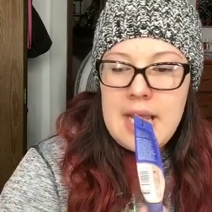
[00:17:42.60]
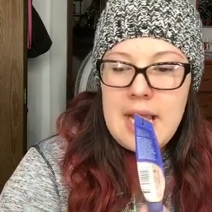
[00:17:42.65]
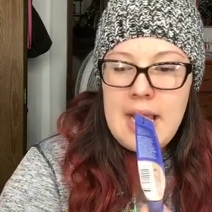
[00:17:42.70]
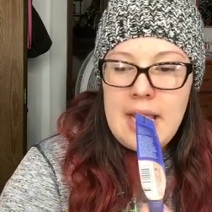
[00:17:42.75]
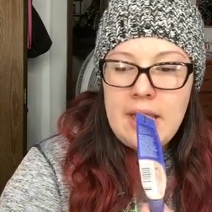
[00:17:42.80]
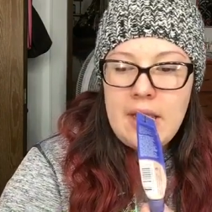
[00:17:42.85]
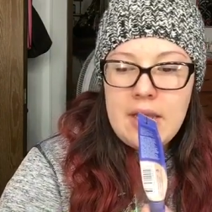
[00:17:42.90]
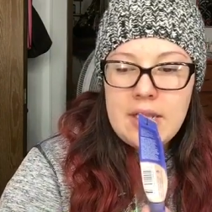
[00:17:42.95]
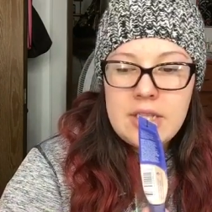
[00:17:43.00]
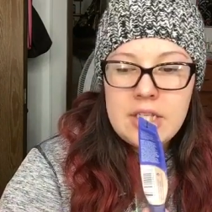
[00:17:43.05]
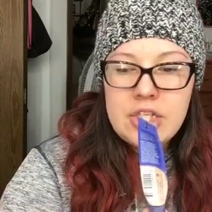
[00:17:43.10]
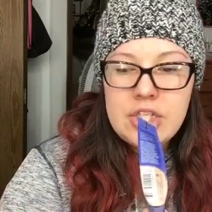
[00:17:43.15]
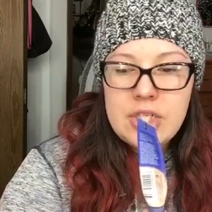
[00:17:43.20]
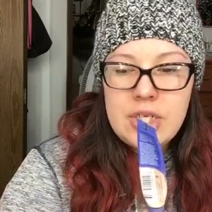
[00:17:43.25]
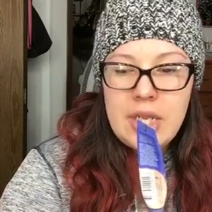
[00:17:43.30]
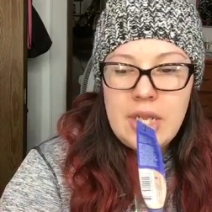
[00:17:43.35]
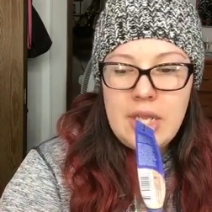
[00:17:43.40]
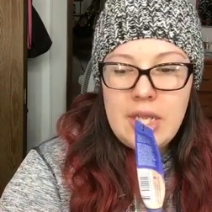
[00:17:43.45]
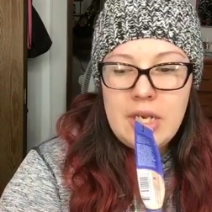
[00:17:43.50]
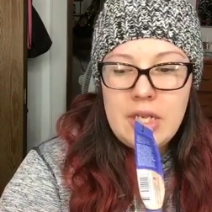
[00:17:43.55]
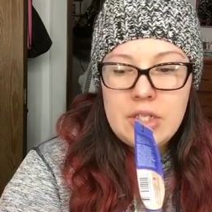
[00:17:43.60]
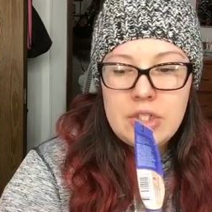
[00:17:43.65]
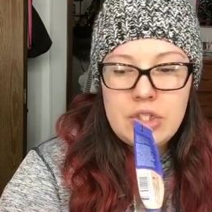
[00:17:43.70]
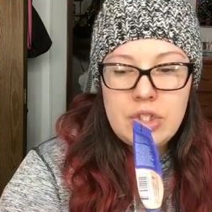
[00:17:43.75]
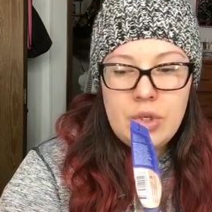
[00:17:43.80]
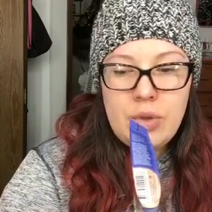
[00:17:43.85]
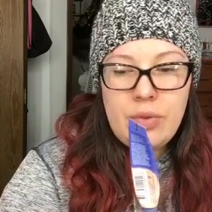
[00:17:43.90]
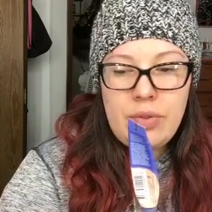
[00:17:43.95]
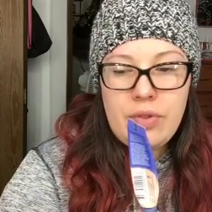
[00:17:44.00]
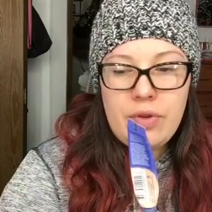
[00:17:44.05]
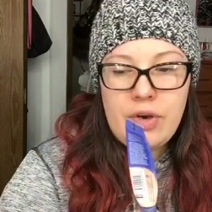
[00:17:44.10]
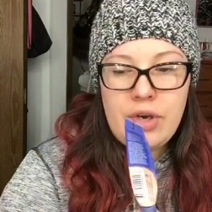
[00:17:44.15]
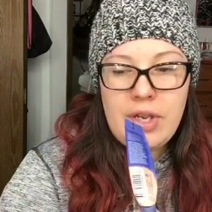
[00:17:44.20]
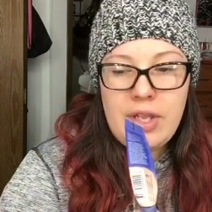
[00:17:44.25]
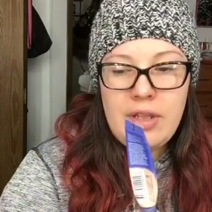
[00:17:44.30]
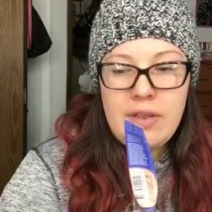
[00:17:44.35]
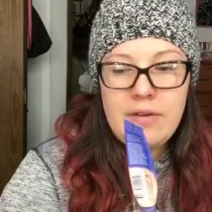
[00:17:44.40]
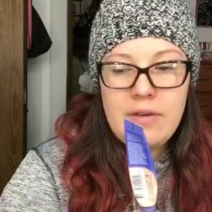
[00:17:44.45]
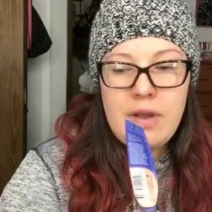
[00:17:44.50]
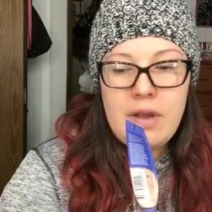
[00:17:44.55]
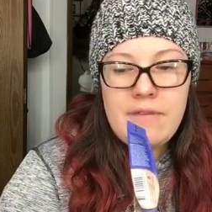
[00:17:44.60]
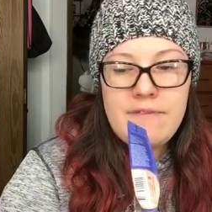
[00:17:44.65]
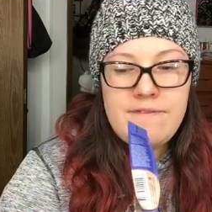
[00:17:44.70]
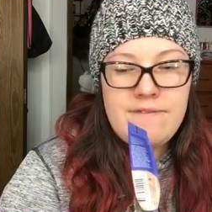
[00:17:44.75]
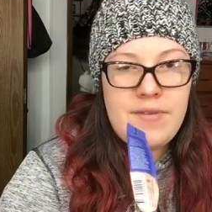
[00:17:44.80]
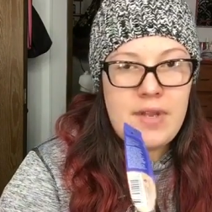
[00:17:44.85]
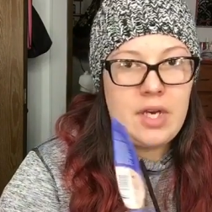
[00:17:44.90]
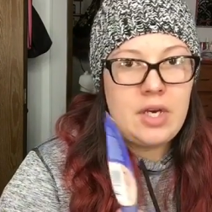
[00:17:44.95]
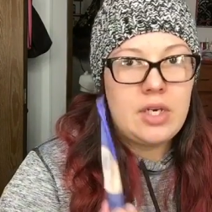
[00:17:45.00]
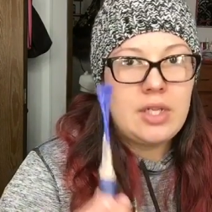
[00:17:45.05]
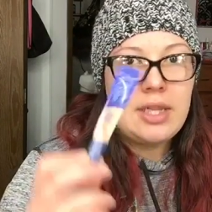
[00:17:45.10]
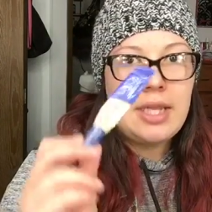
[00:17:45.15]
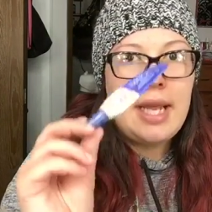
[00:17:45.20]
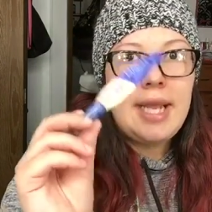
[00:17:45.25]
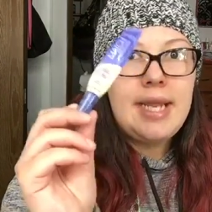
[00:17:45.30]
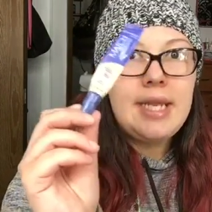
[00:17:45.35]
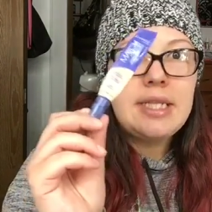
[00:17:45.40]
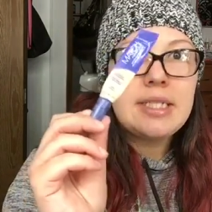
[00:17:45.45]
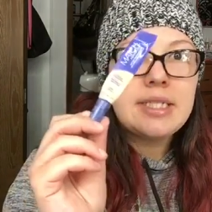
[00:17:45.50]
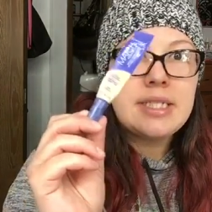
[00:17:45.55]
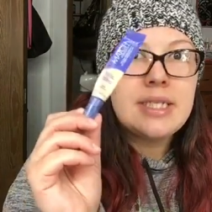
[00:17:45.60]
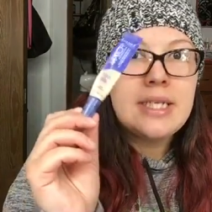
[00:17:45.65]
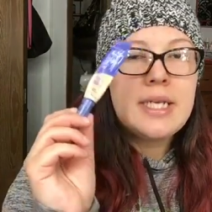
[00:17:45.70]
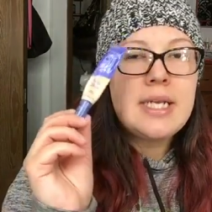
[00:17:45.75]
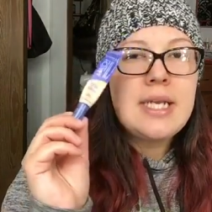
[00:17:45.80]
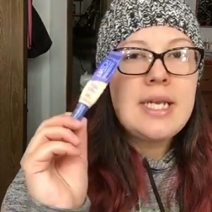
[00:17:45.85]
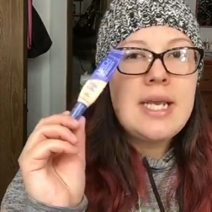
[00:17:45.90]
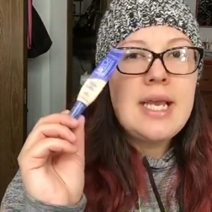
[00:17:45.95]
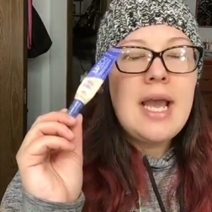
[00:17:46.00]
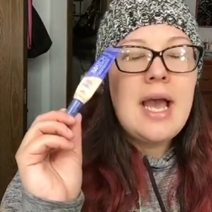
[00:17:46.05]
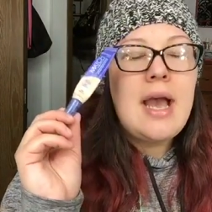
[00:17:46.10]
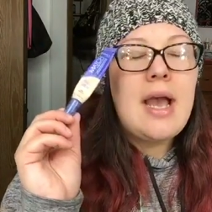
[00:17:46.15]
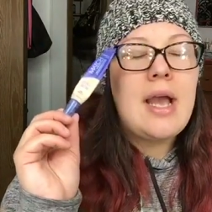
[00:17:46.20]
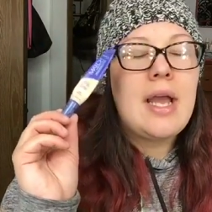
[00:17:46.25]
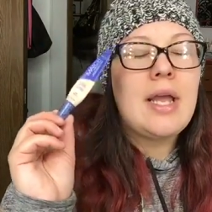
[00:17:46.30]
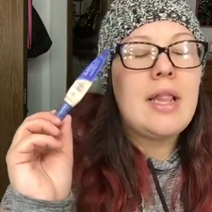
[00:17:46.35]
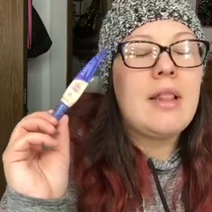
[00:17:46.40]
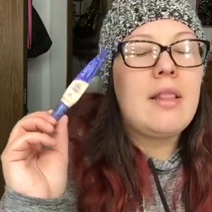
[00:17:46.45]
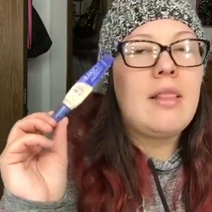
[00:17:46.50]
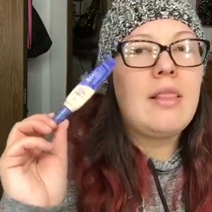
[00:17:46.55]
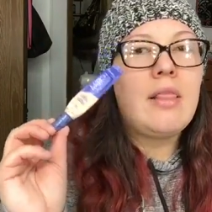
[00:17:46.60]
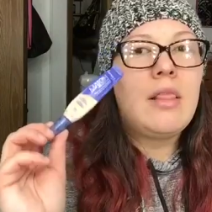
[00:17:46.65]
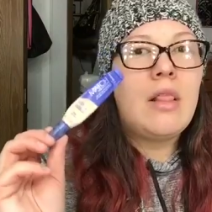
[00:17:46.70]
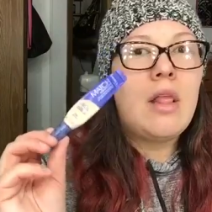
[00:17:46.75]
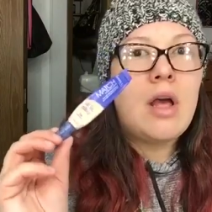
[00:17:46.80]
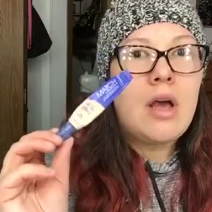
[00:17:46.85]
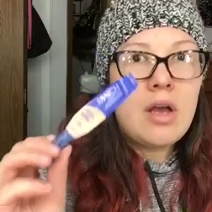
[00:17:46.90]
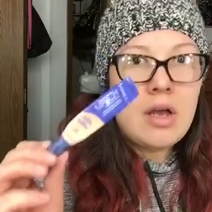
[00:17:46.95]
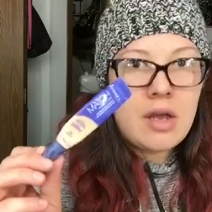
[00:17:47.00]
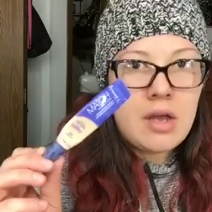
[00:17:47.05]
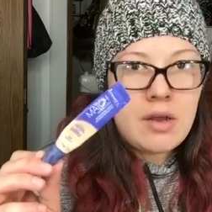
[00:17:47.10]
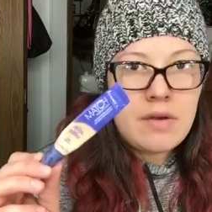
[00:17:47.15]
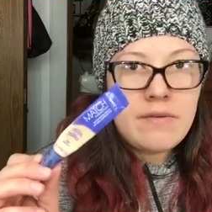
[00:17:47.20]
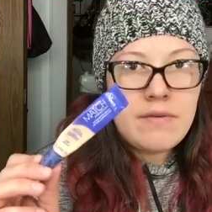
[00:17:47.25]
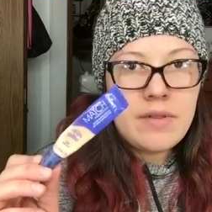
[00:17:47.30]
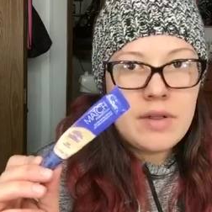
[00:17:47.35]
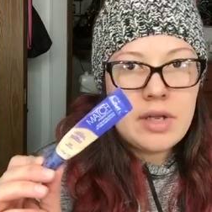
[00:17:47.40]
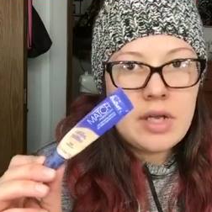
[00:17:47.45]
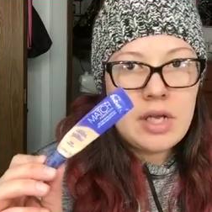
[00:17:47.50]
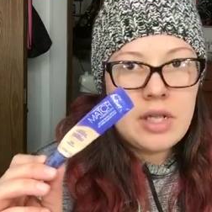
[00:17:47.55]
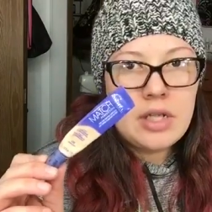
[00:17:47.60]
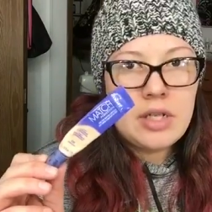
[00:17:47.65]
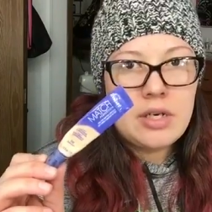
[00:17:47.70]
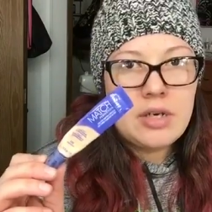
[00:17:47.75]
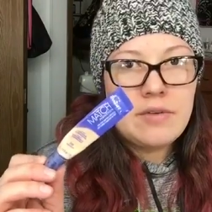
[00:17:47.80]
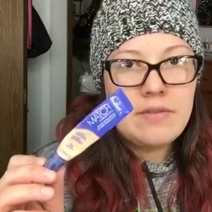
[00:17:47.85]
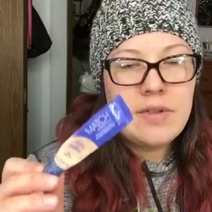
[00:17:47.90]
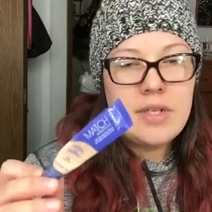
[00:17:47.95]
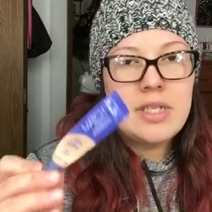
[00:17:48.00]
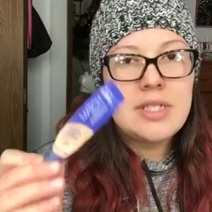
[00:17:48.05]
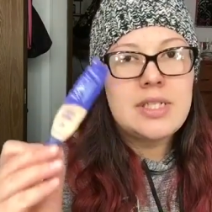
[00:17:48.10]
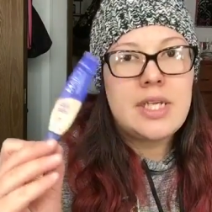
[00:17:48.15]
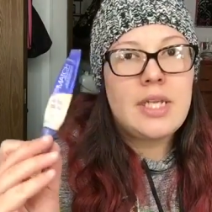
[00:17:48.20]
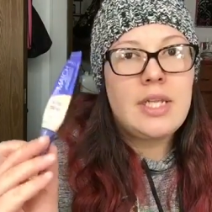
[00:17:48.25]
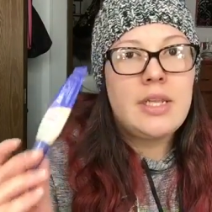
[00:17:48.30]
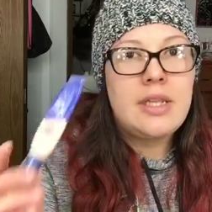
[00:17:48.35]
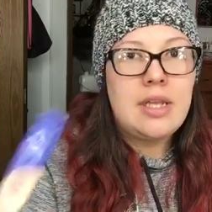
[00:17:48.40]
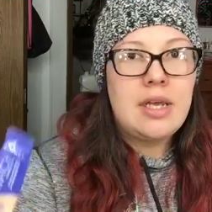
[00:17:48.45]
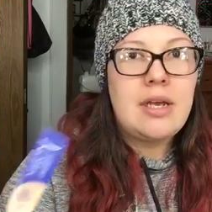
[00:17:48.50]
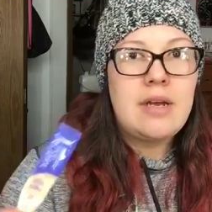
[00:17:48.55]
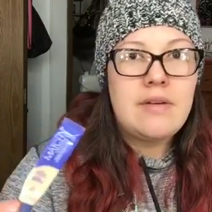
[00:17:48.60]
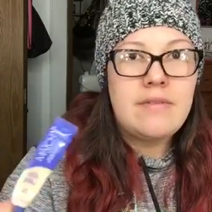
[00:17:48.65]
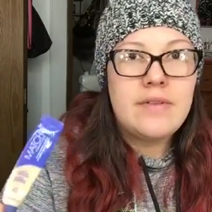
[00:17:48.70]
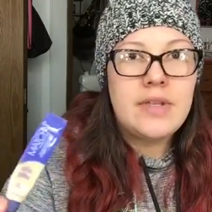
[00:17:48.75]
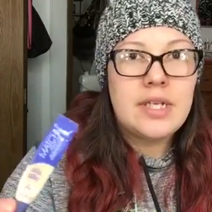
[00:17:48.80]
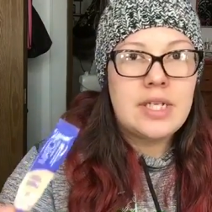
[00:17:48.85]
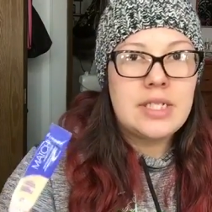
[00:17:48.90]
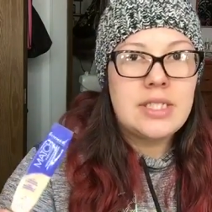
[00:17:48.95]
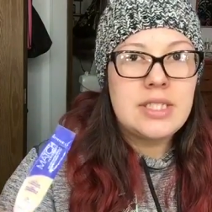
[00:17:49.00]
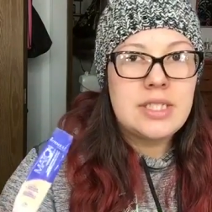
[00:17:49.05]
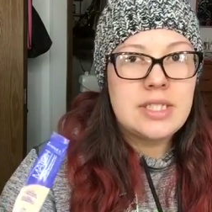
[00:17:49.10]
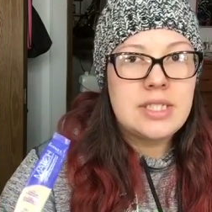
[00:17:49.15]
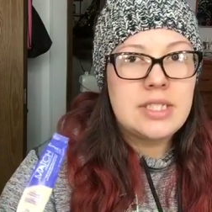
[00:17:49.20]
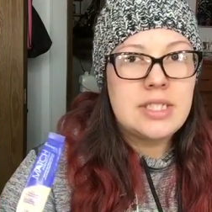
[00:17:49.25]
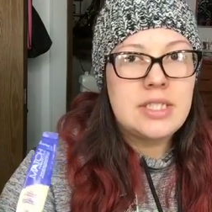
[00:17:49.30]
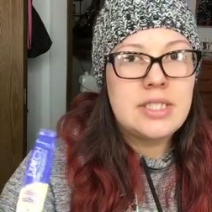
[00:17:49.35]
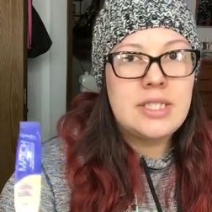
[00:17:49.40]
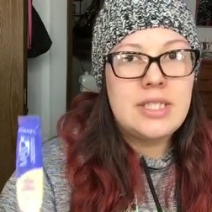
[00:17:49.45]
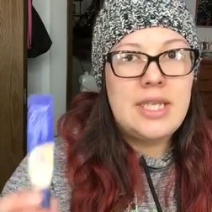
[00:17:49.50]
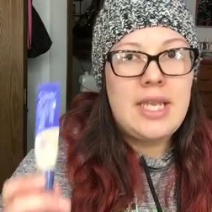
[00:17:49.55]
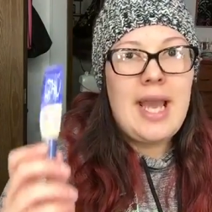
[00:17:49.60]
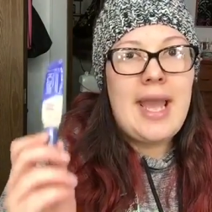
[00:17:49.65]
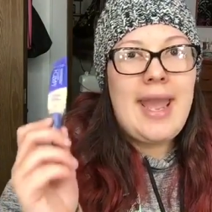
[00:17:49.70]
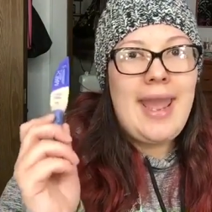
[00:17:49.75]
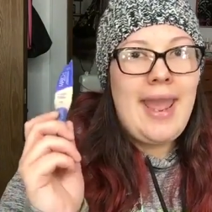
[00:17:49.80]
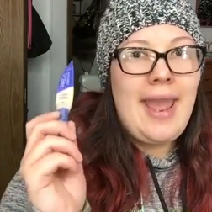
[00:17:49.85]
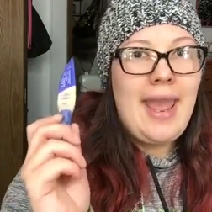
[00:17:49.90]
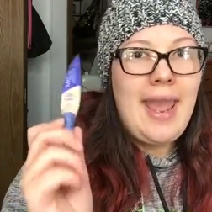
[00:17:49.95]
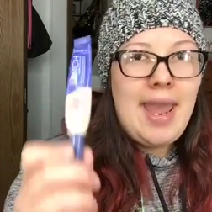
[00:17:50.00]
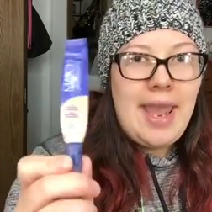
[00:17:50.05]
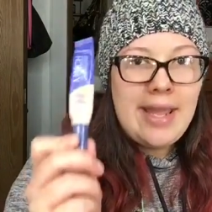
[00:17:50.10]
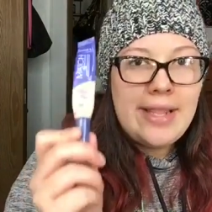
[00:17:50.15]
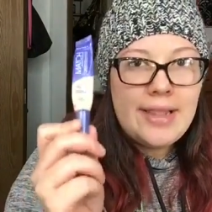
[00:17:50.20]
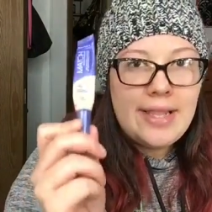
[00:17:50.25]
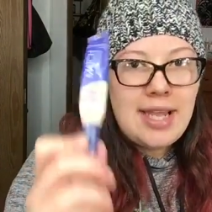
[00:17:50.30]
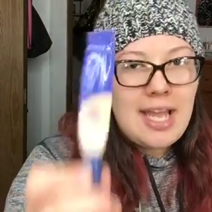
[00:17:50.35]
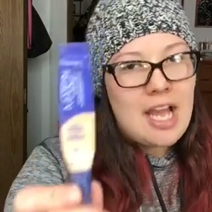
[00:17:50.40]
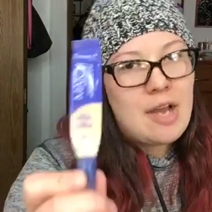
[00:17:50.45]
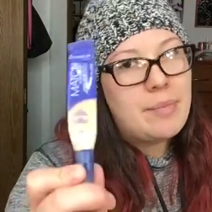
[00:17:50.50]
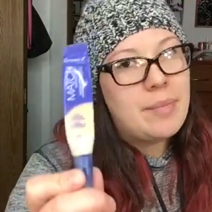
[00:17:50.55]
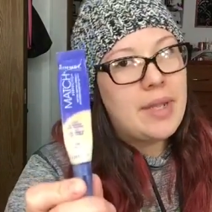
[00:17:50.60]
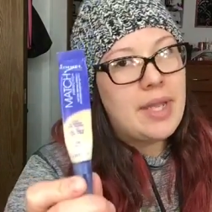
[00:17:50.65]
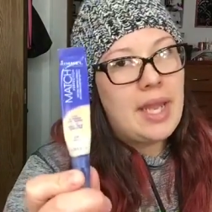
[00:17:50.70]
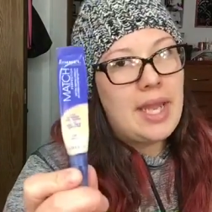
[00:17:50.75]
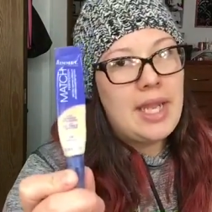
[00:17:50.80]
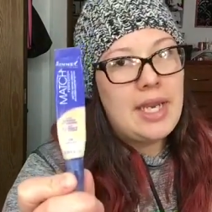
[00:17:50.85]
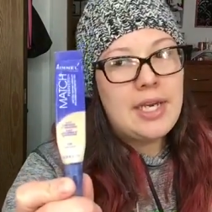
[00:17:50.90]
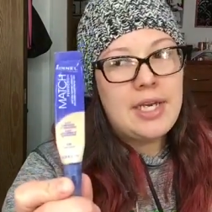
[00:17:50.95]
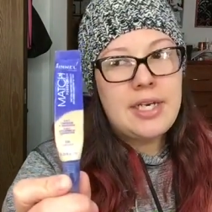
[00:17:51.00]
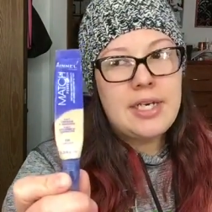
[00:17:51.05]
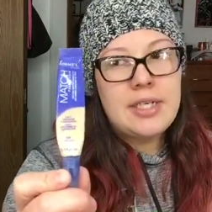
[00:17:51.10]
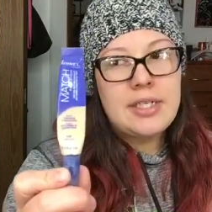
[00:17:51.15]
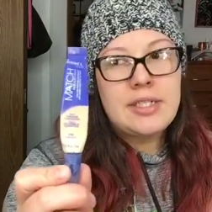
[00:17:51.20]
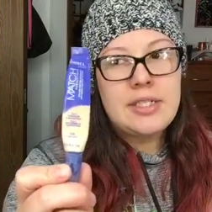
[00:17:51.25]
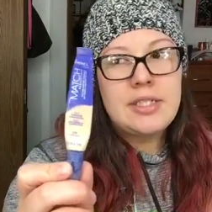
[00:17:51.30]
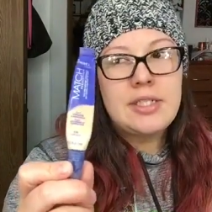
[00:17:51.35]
I got the shade 230 Fair Light. I love the color of this. I love the consistency. I hate the applicator.